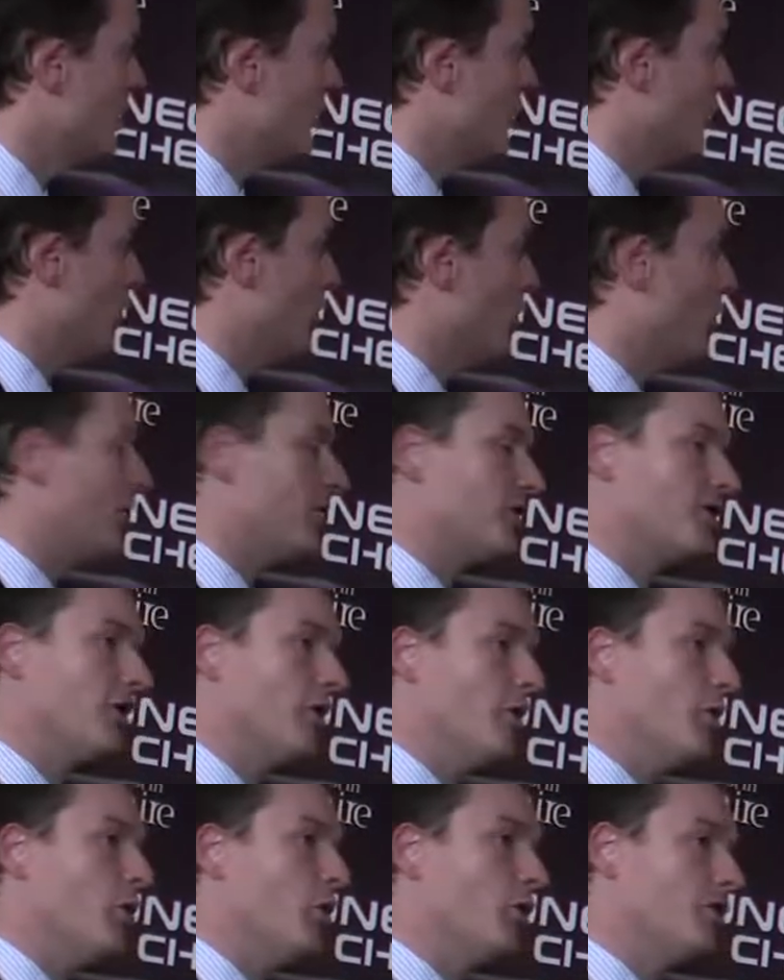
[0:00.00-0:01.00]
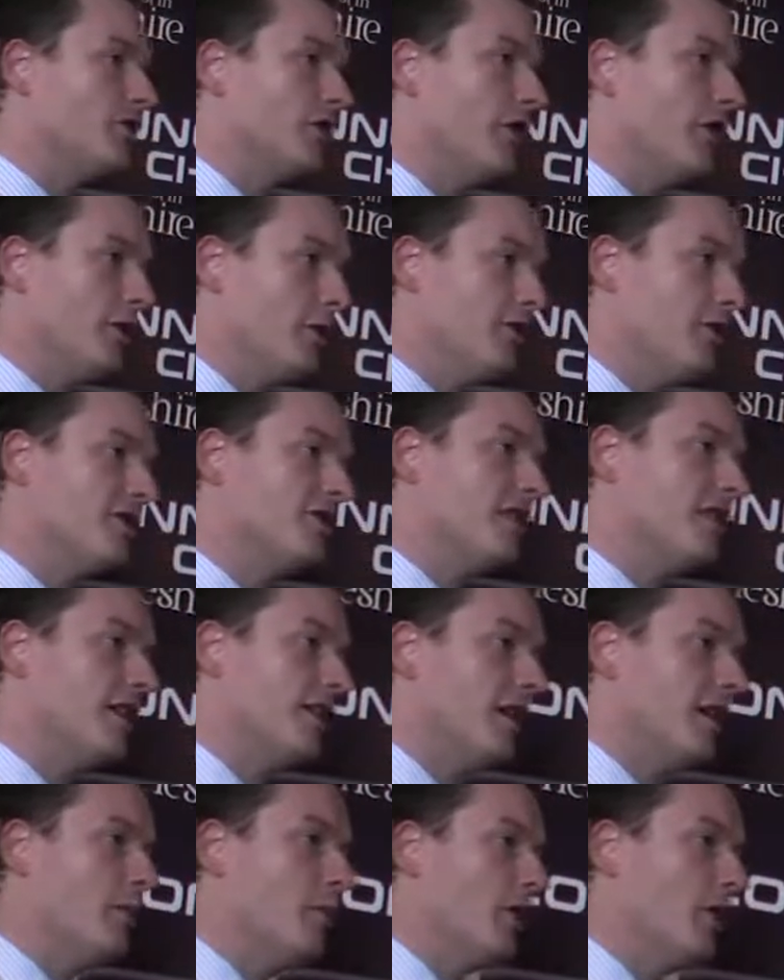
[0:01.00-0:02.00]
but what's so important on the other side
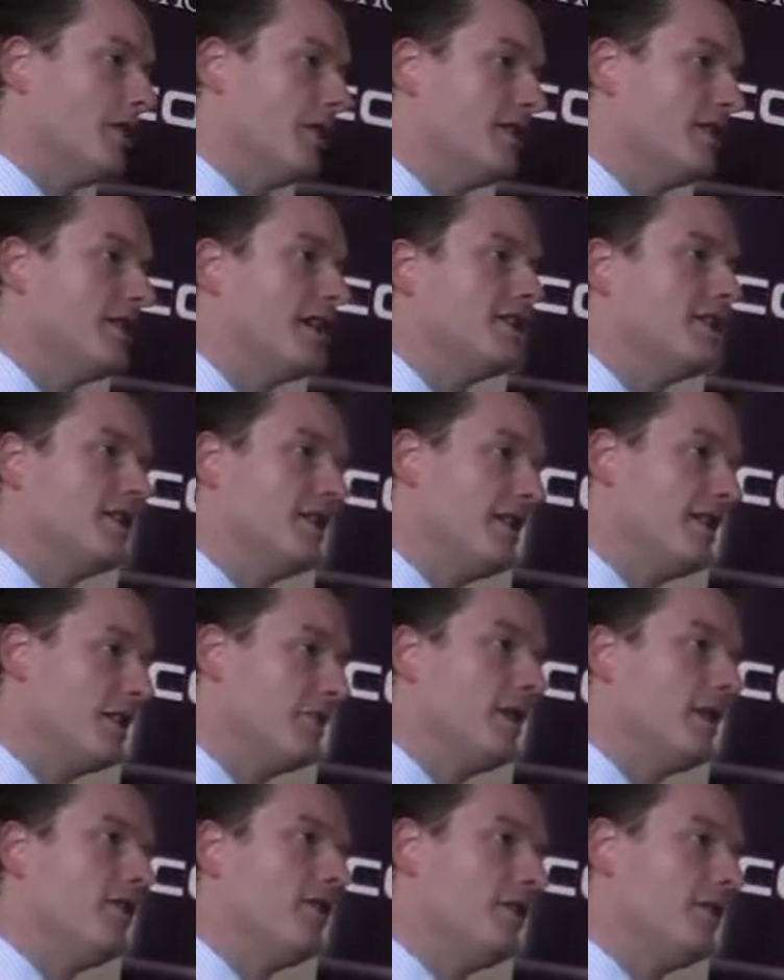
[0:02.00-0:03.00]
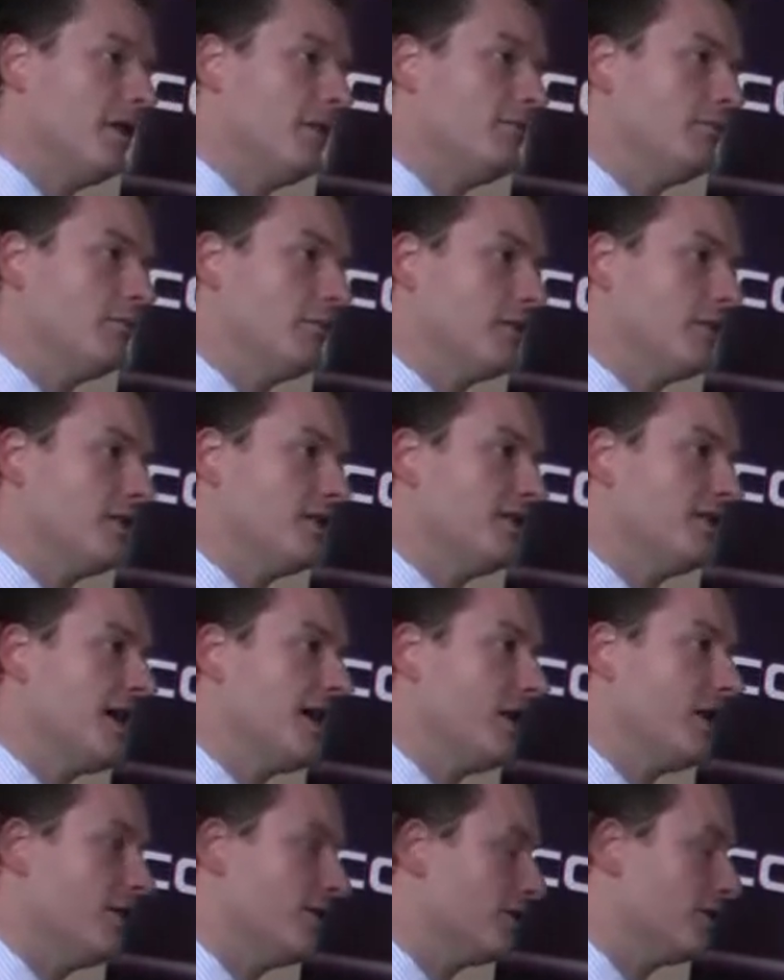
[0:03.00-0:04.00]
of that model is actually the revenue to
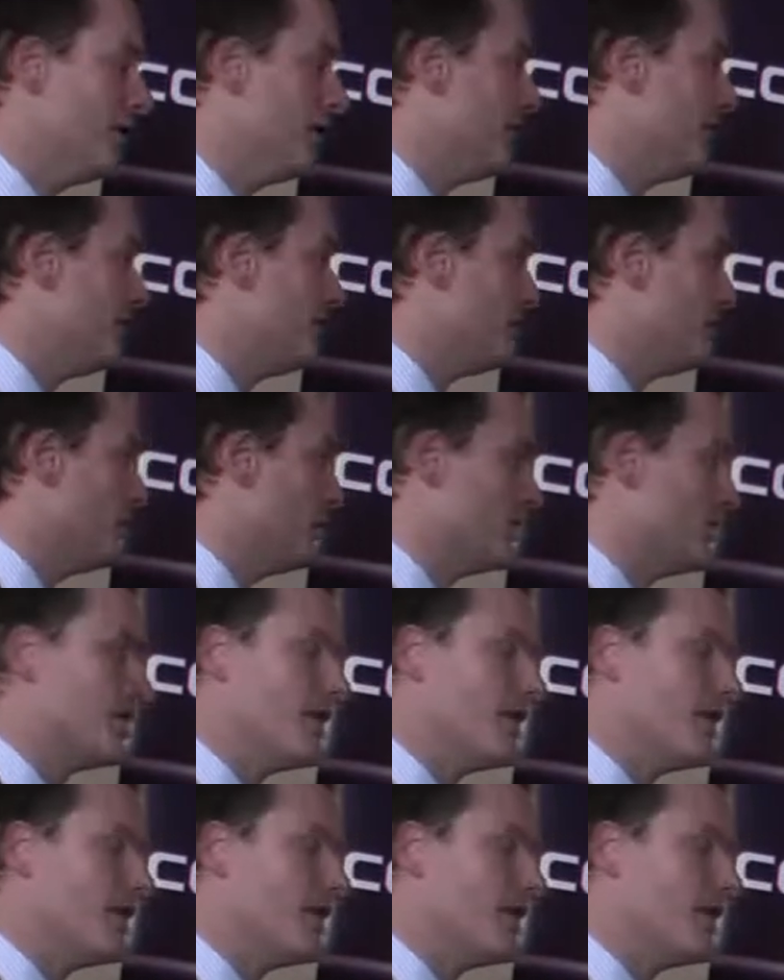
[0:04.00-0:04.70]
take those services up.